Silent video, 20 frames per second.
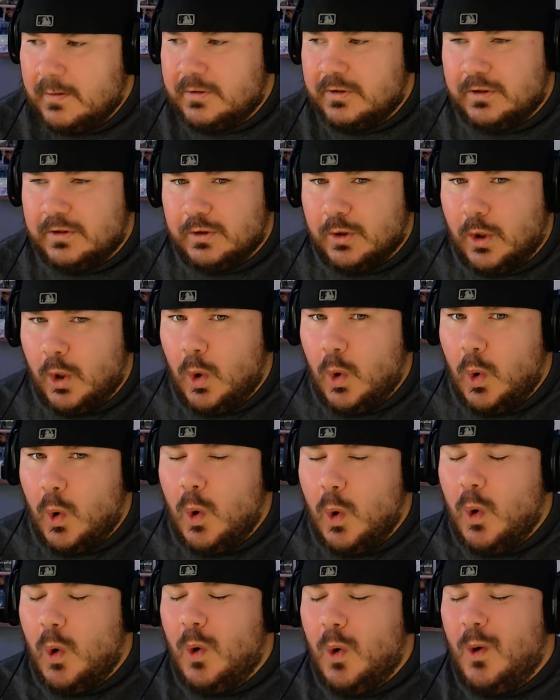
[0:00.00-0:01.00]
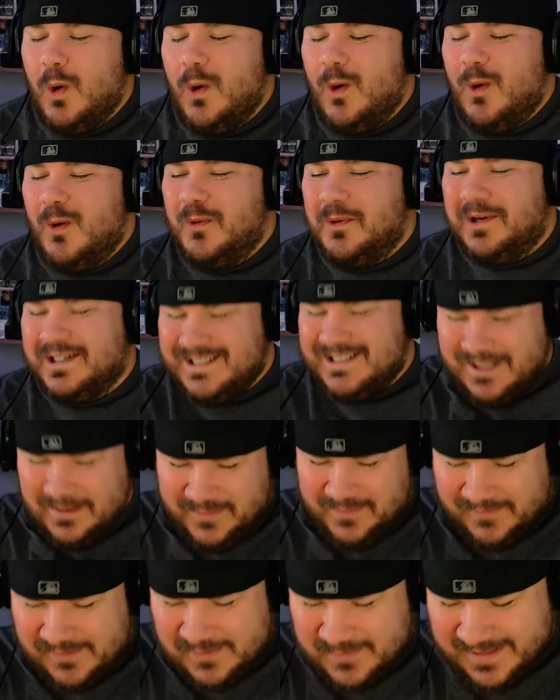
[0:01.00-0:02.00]
Yo, what's up,
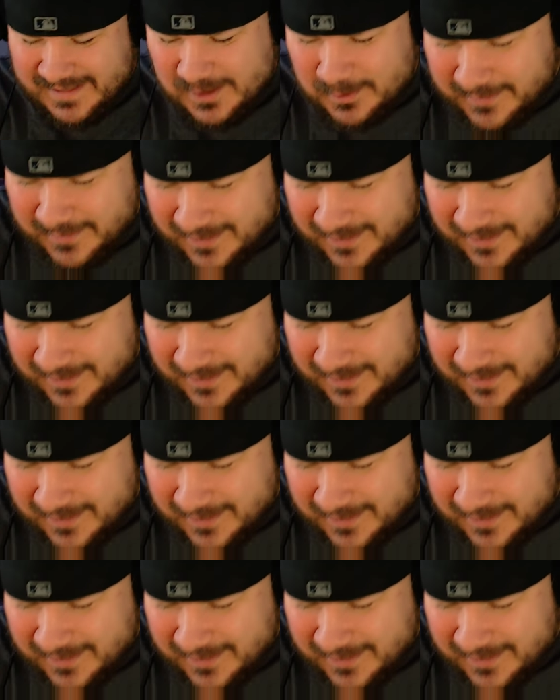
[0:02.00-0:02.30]
everybody? I hope you